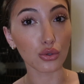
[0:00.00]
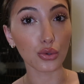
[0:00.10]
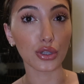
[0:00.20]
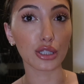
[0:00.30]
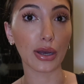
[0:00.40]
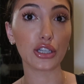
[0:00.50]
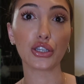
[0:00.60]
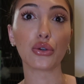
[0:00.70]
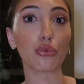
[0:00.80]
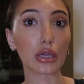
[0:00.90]
Tool sponge
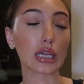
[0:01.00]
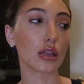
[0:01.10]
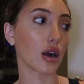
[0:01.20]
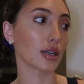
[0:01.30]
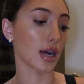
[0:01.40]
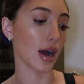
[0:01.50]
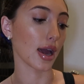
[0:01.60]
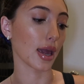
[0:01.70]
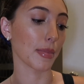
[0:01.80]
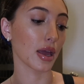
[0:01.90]
in a really long
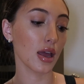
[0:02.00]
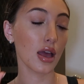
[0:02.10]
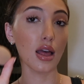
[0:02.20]
time,